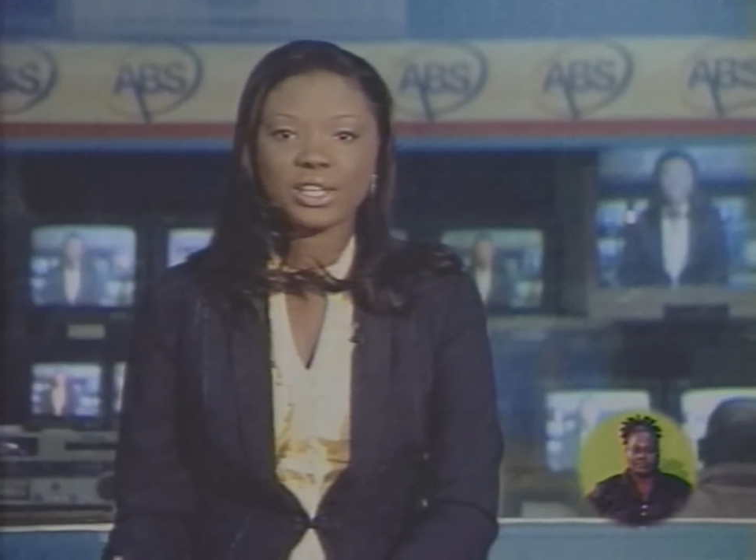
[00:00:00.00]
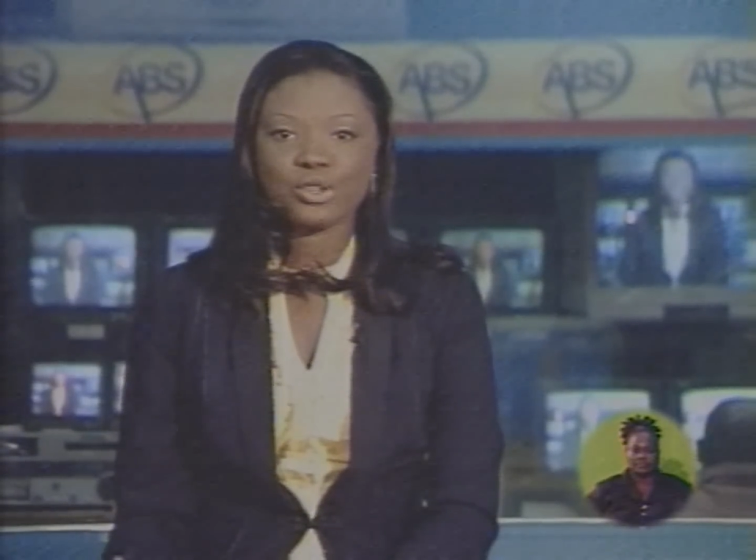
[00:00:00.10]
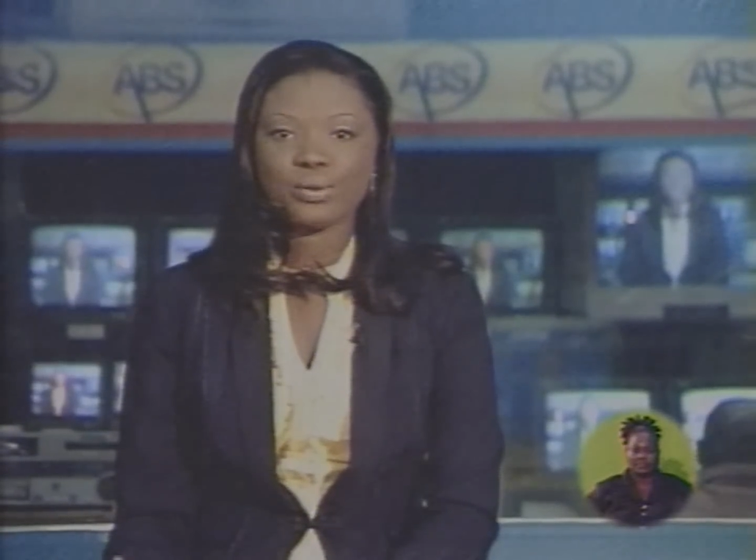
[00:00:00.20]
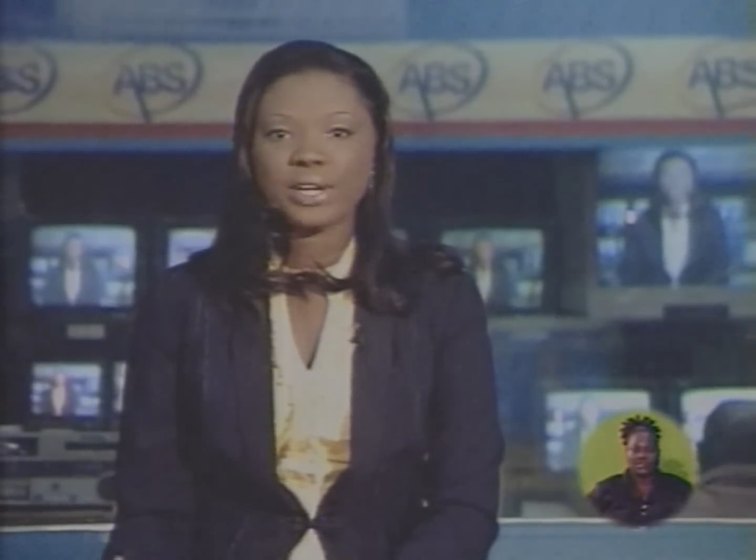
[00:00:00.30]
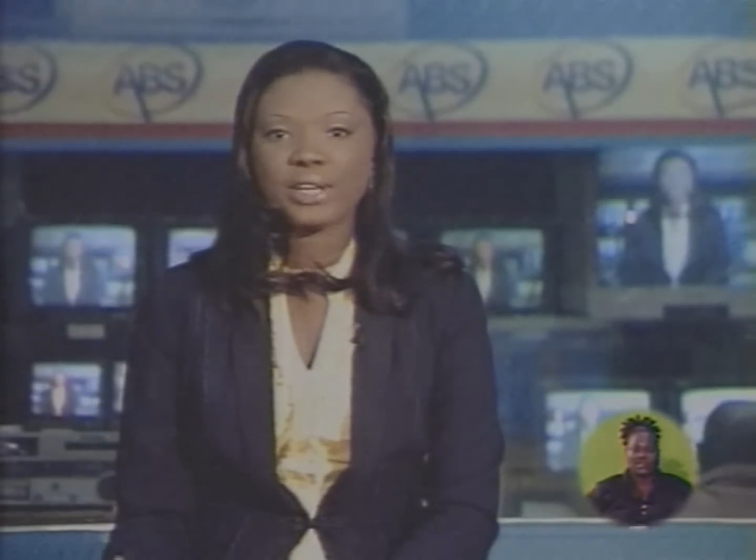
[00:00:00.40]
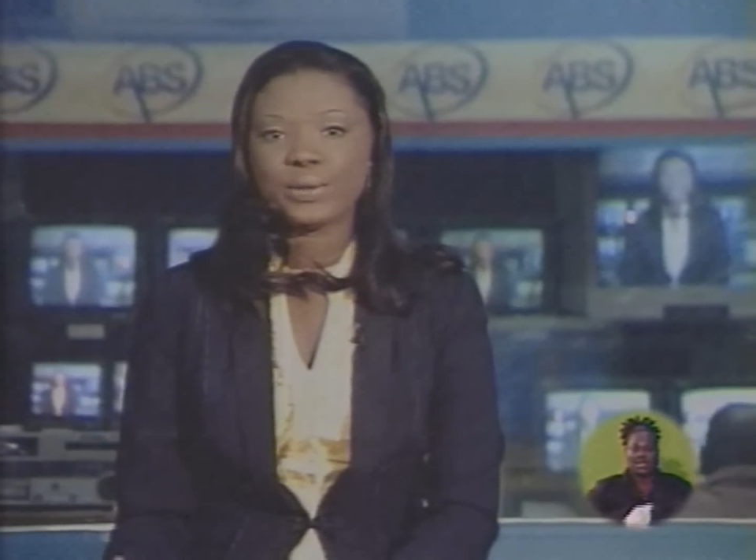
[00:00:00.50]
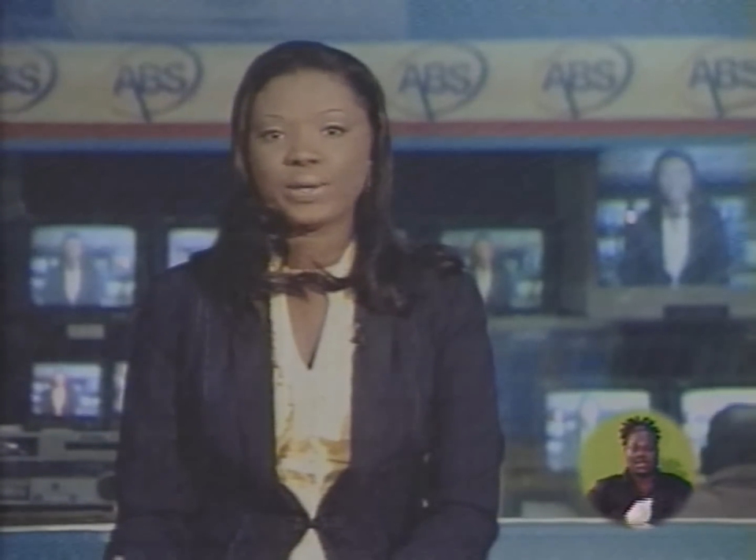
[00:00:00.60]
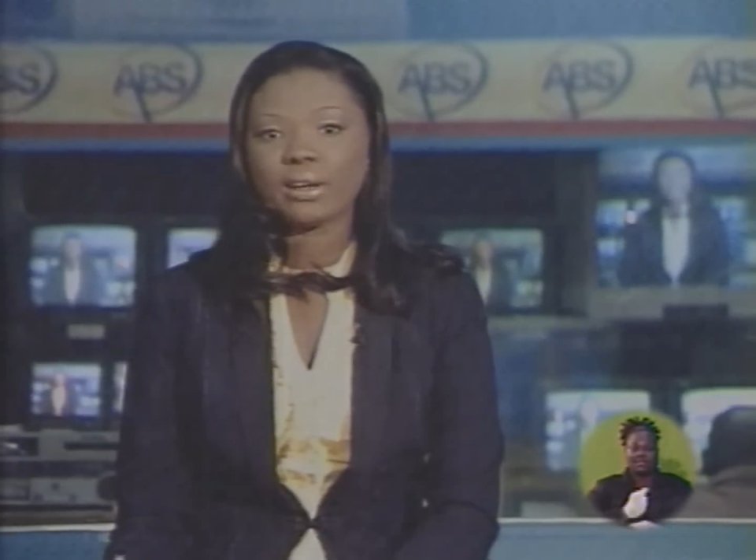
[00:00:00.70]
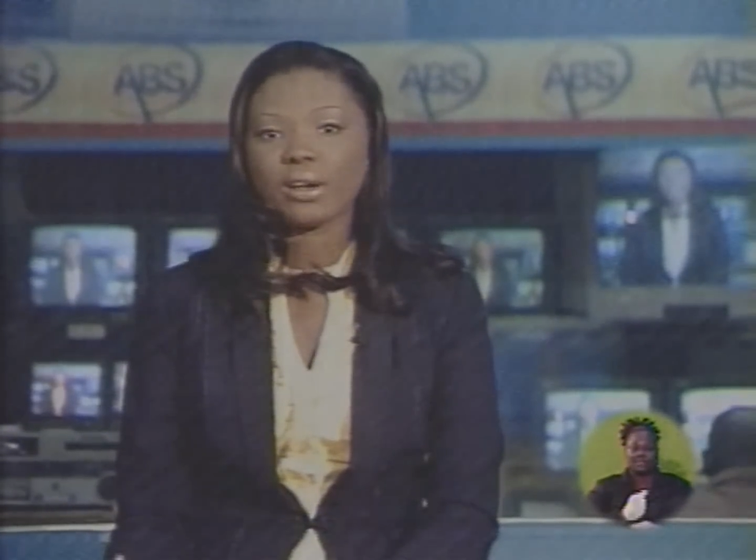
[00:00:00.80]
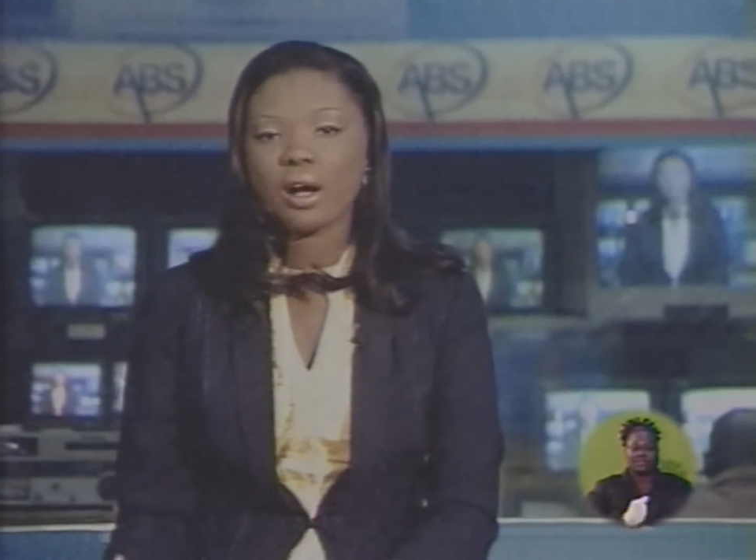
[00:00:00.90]
Trade Union
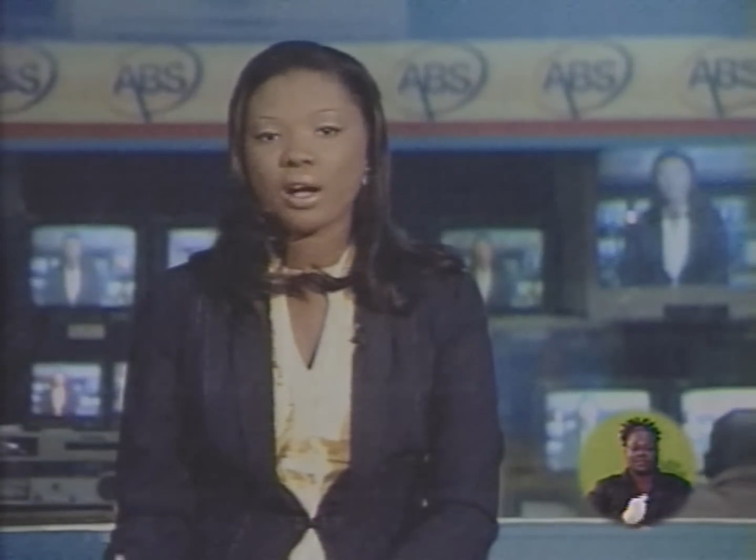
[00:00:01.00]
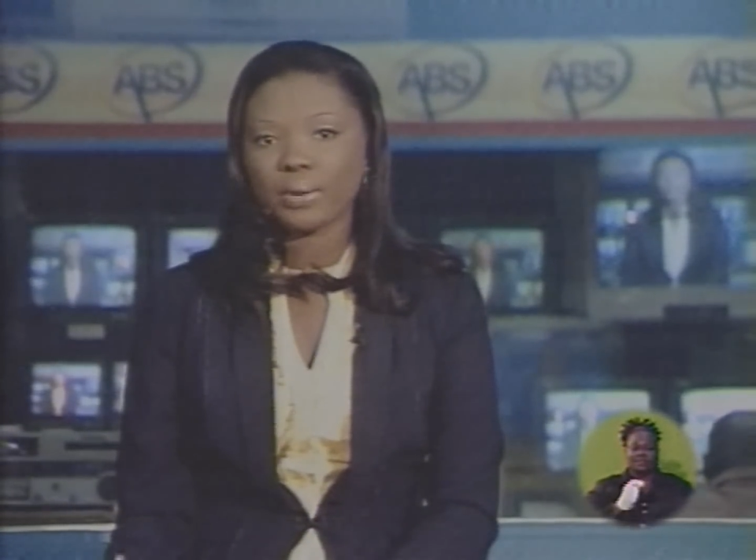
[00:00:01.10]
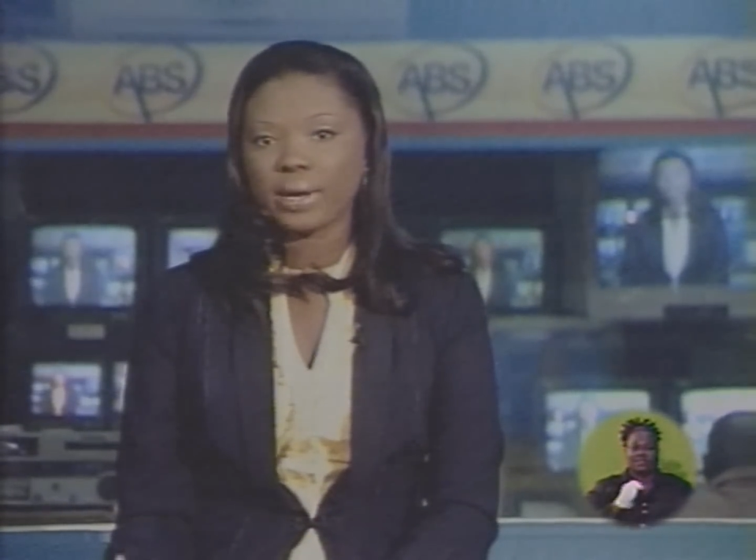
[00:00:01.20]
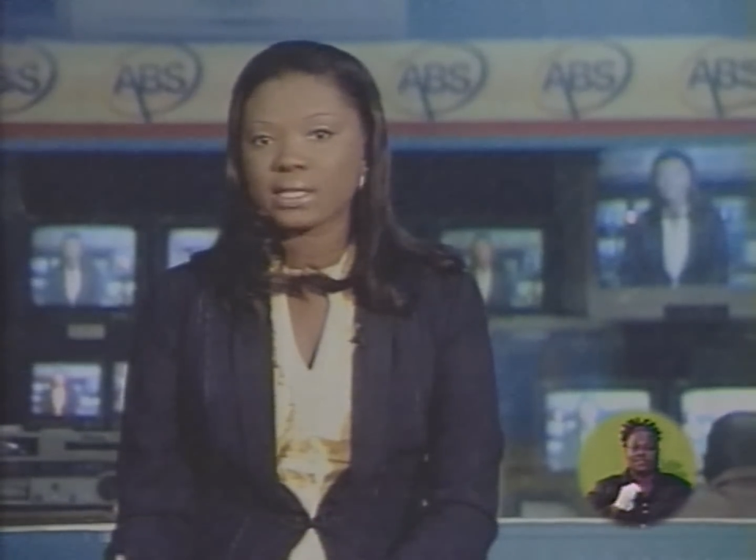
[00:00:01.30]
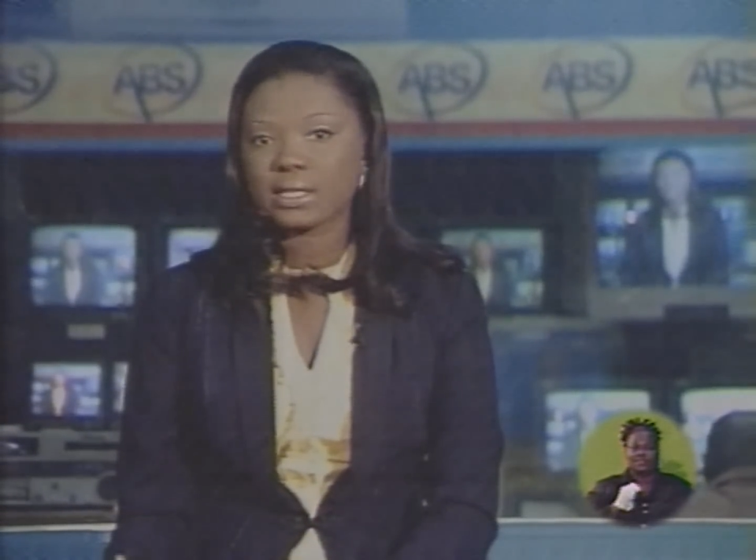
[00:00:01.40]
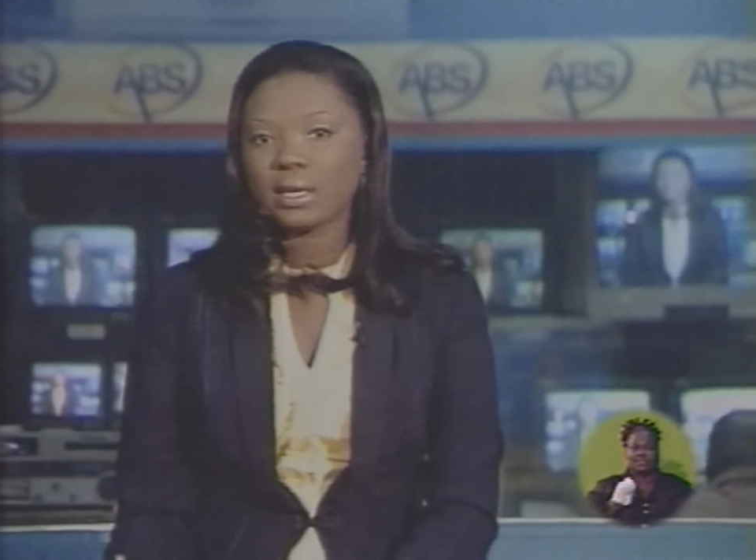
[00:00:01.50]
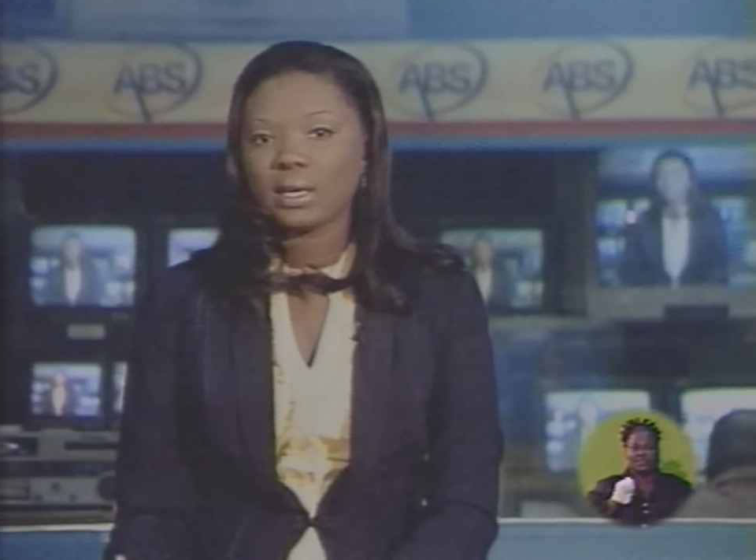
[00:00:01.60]
Congress